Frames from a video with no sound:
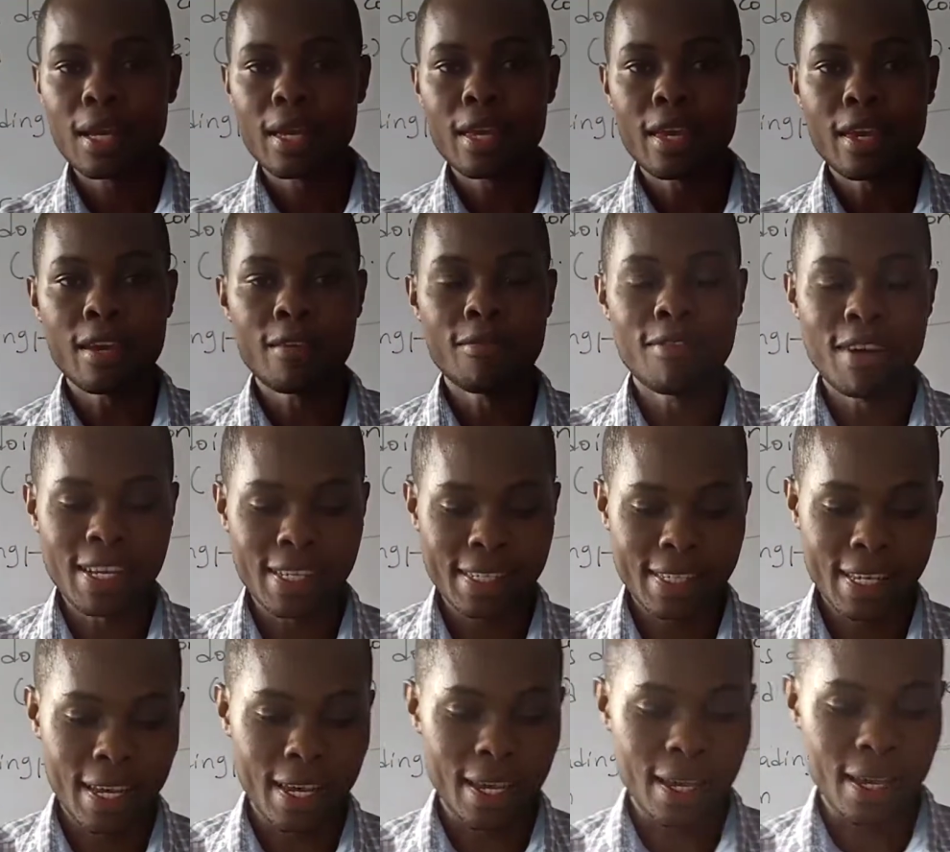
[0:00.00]
if I
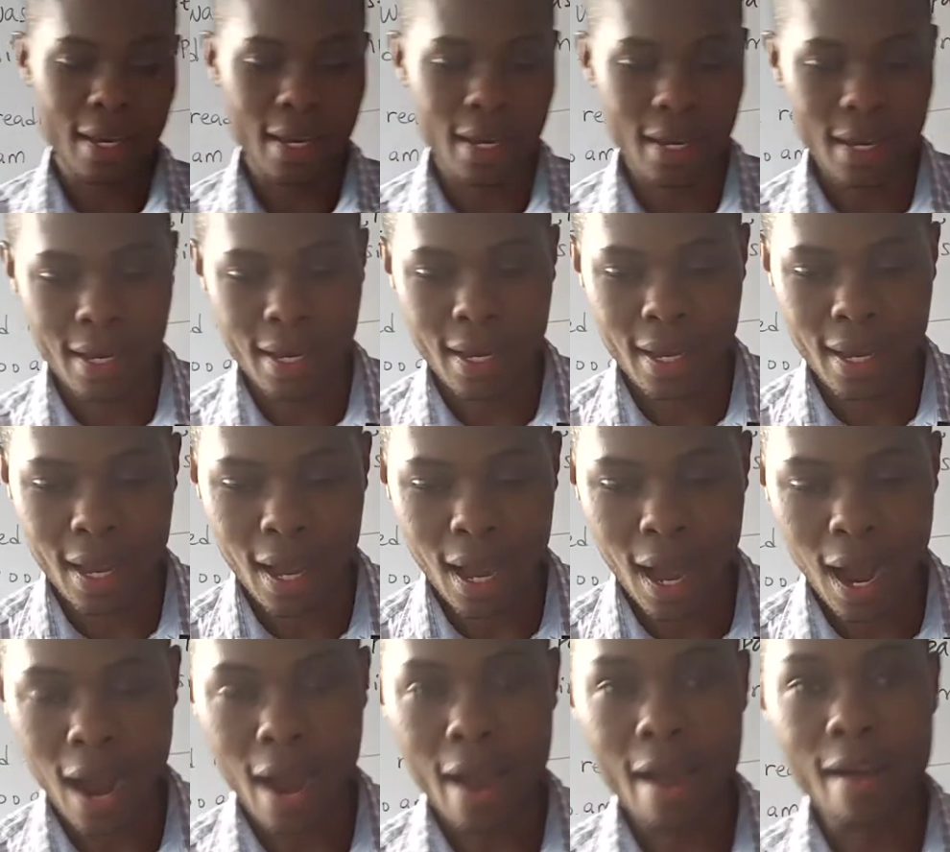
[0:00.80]
say,
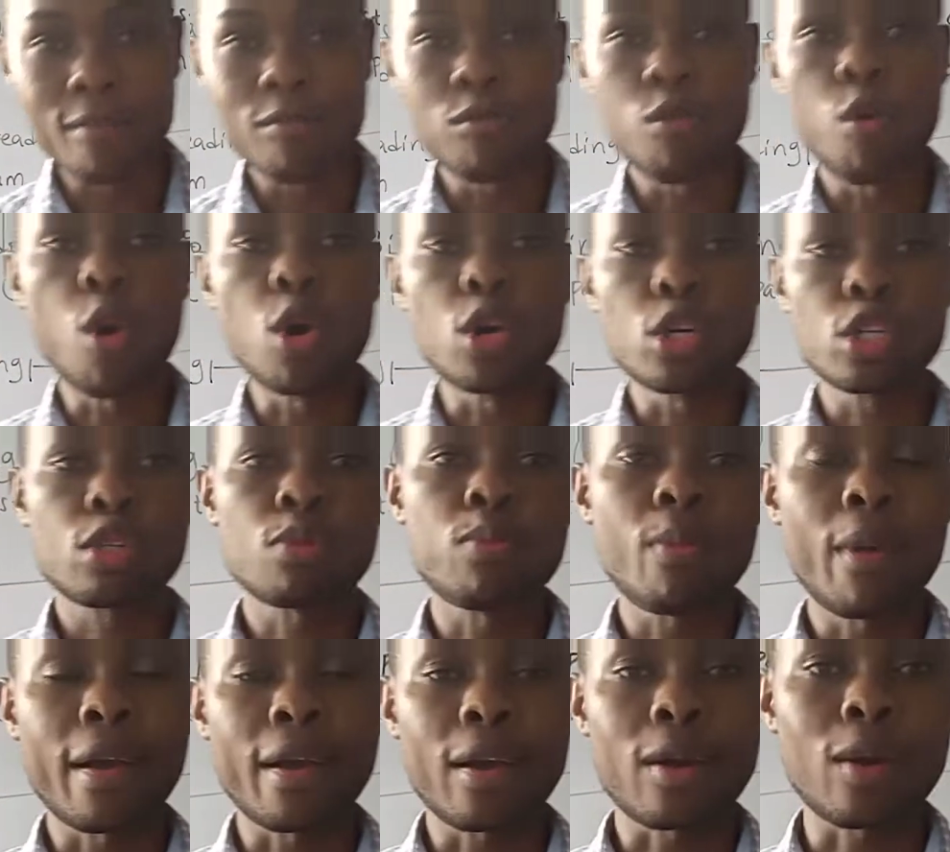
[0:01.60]
I have
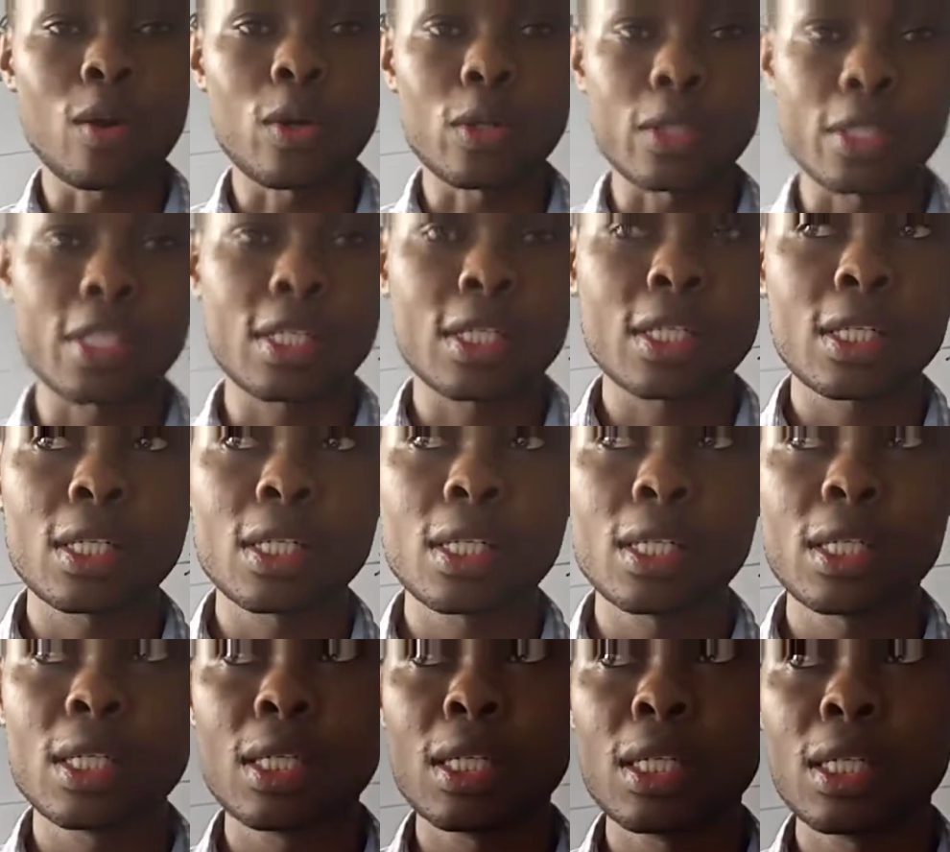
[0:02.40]
washed my clothes,
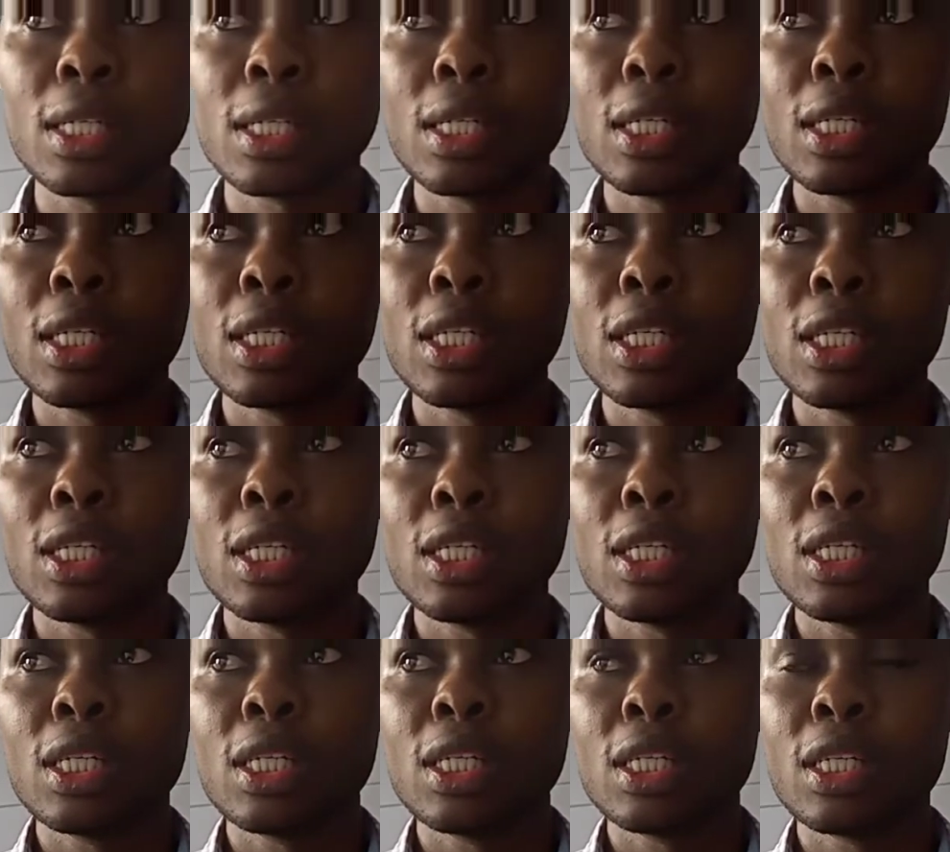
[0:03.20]

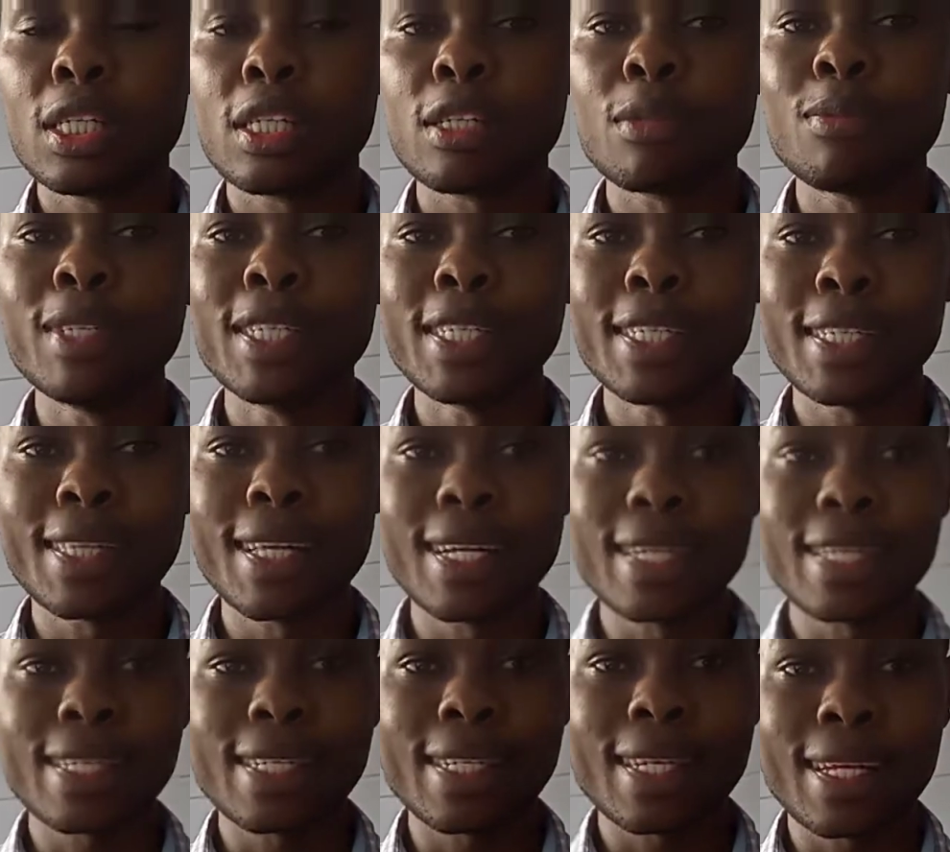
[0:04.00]
which means
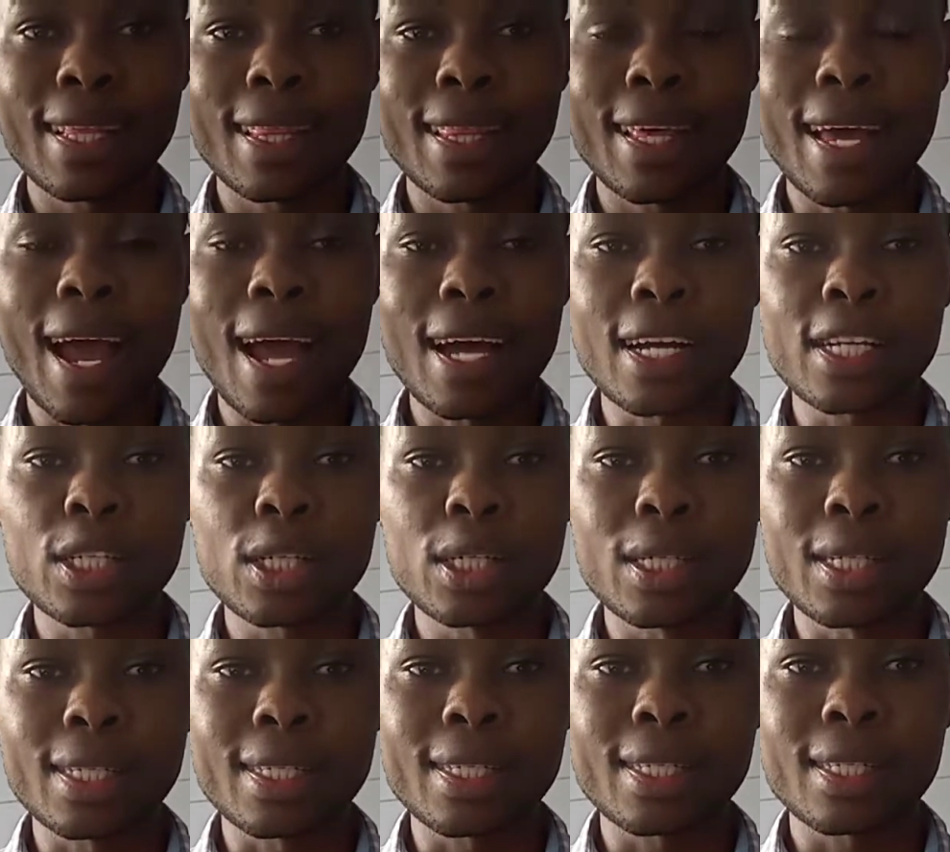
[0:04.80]
that the action
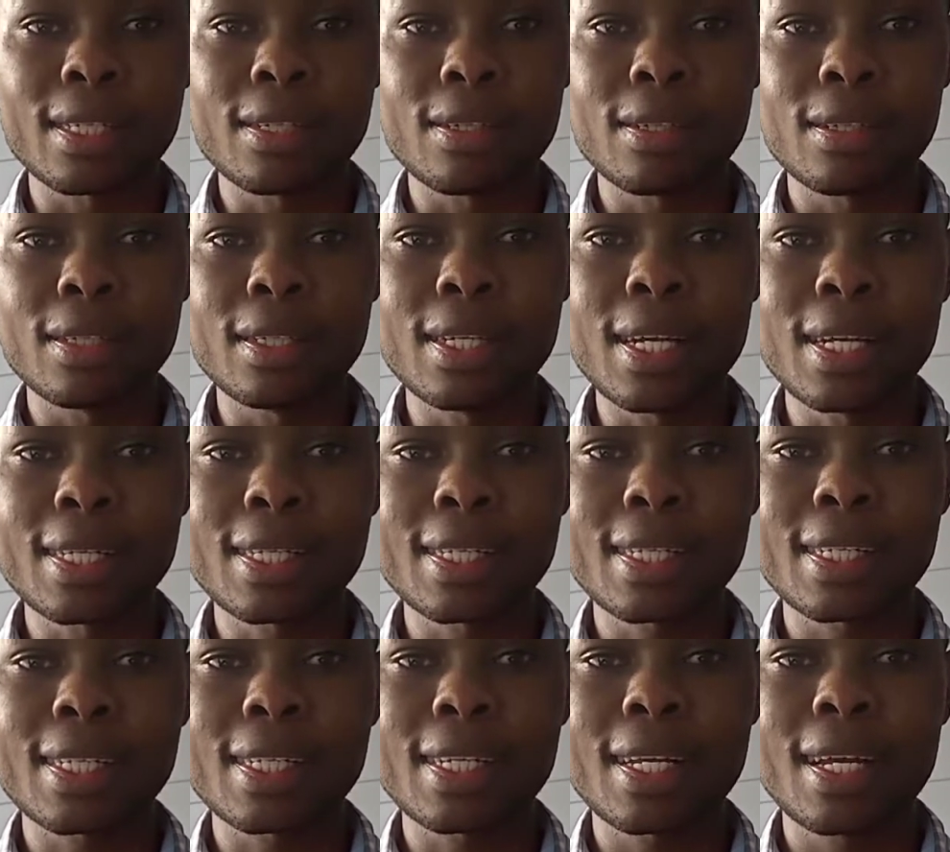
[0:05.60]
has
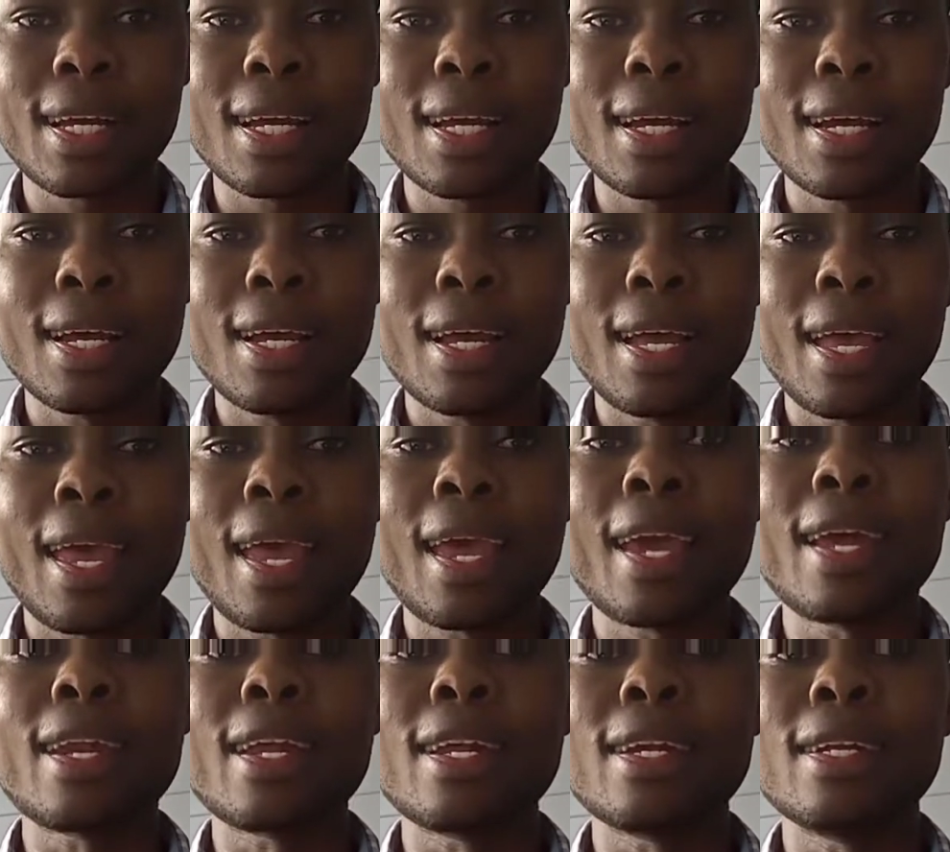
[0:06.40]
just
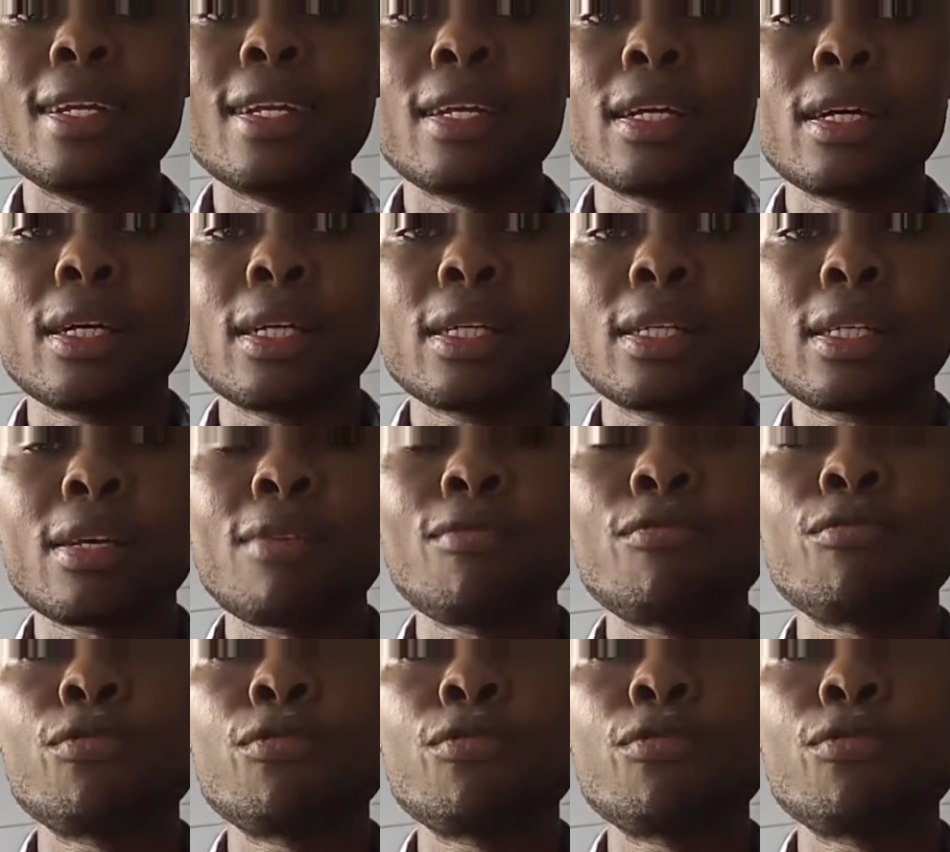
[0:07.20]
ended some